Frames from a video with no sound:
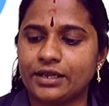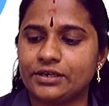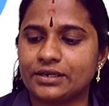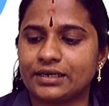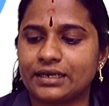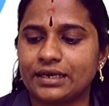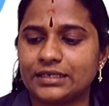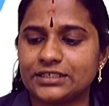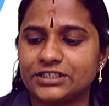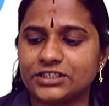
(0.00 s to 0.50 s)

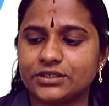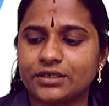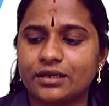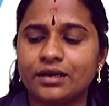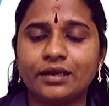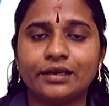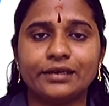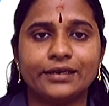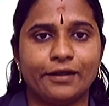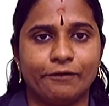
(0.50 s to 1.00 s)
and
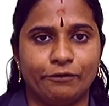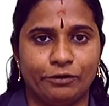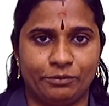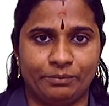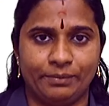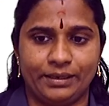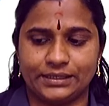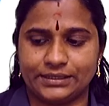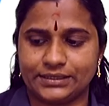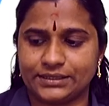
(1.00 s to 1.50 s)
cultural
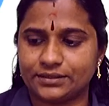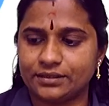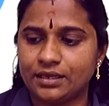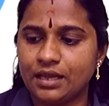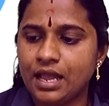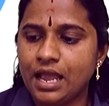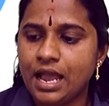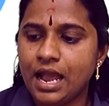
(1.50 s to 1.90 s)
developments.